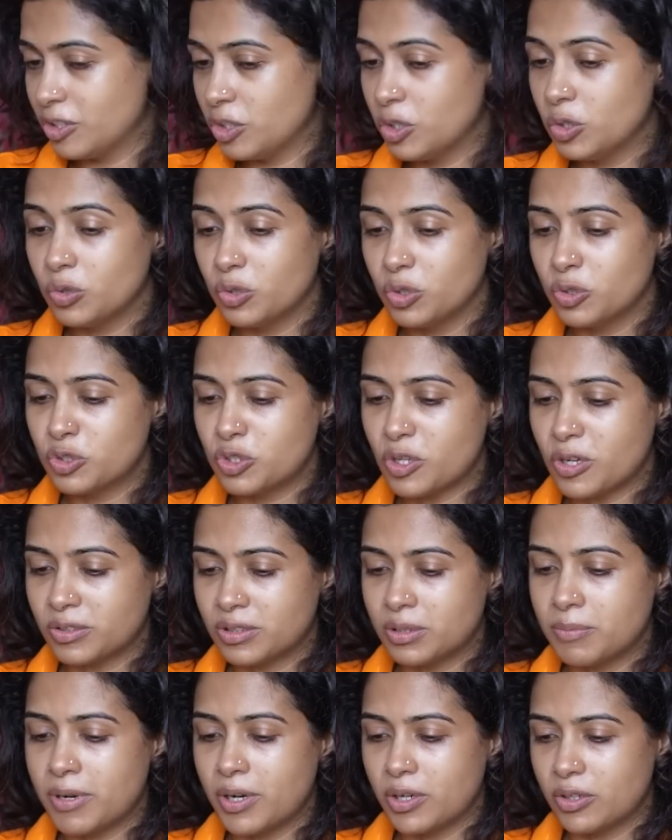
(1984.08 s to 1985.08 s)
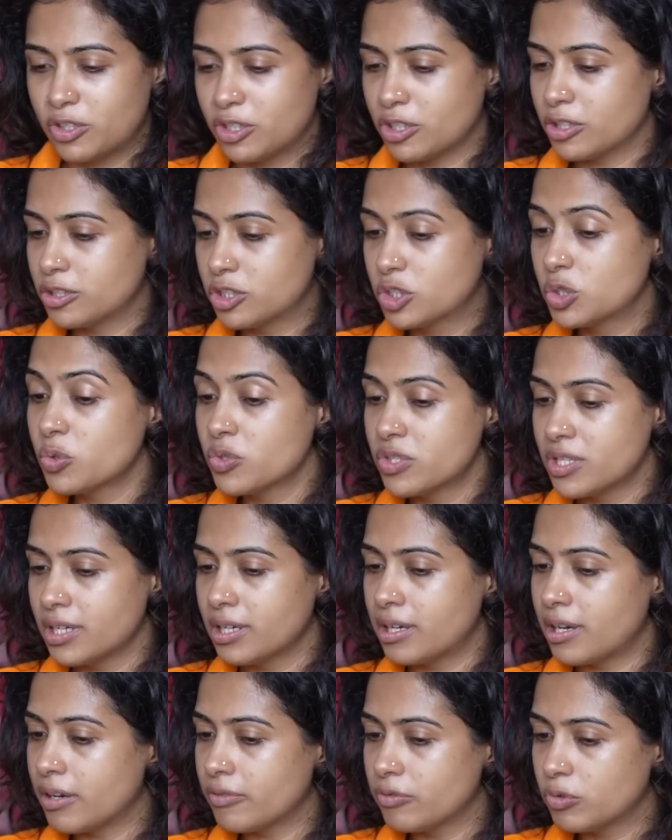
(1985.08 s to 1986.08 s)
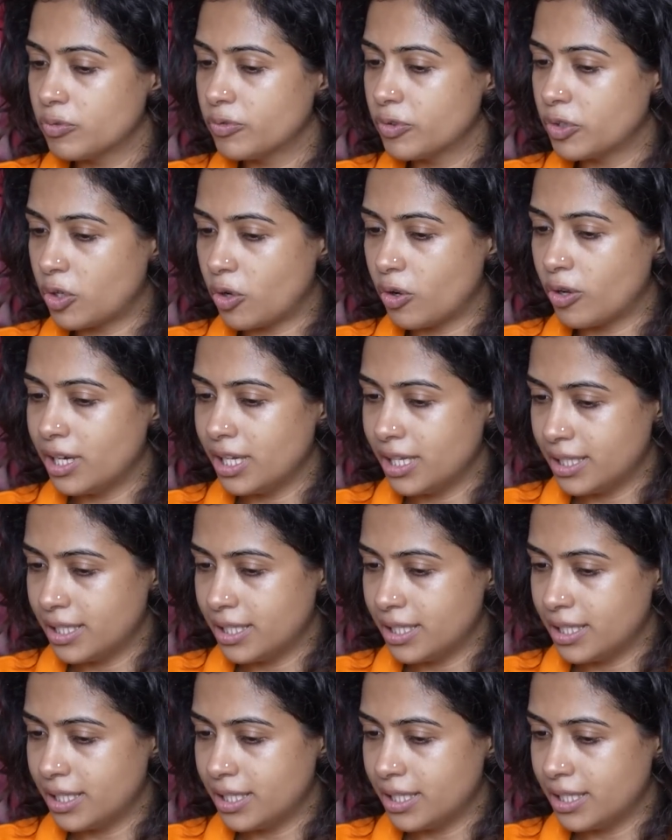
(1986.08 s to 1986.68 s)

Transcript: You you talked about uh, choosing love over all